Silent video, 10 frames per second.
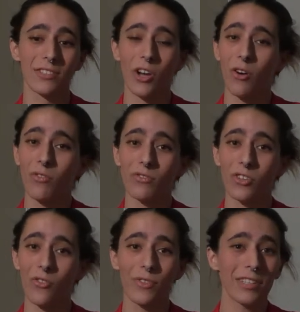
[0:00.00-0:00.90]
don't,
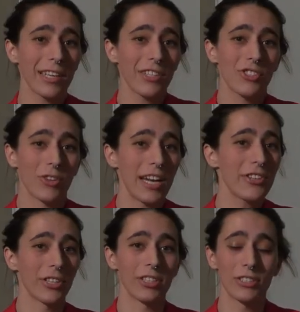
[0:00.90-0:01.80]
don't feel like a
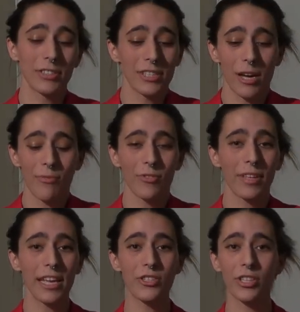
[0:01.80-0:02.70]
stranger. You can come through
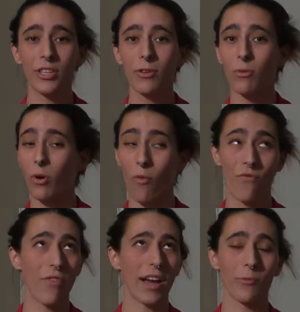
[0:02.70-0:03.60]
the HQ, we'll
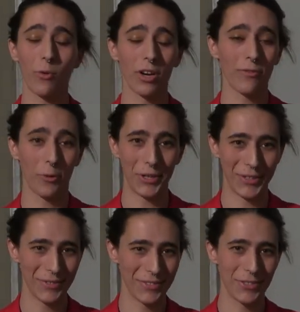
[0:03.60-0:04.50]
find work for
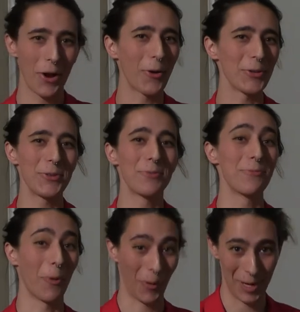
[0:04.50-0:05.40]
you. Don't you
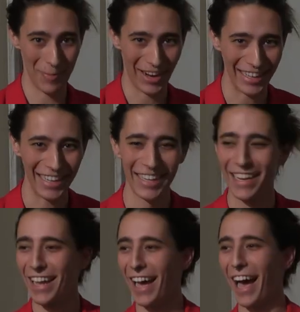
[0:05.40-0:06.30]
worry about it.
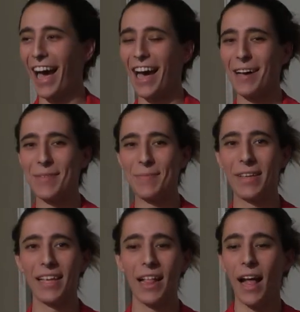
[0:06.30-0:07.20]
Um,
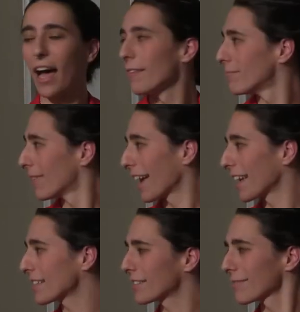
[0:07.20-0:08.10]
I
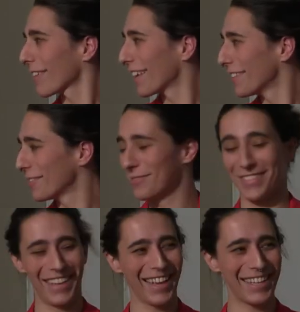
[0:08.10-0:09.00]
guess uh,
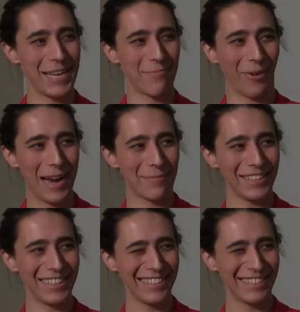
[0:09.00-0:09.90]
keep
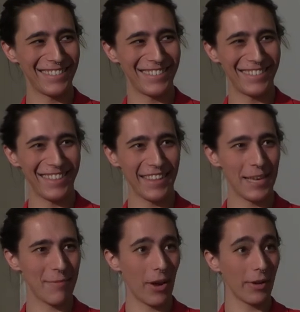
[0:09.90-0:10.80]
rambling.
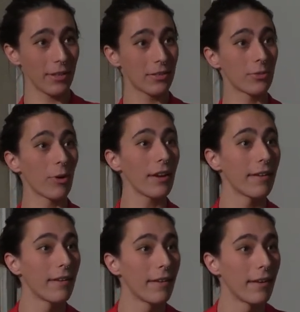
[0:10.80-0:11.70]
Keep going. Do
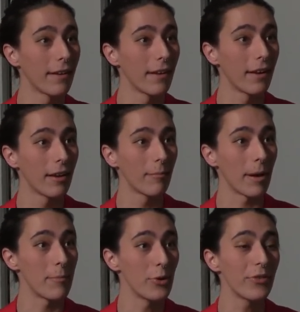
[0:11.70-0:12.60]
what?
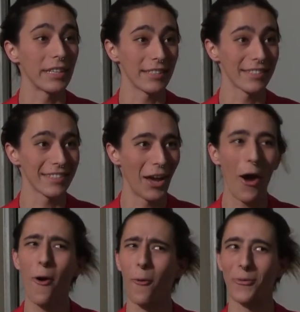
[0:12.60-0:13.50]
My movies.
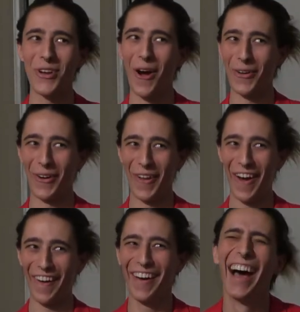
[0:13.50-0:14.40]
Oh no no no.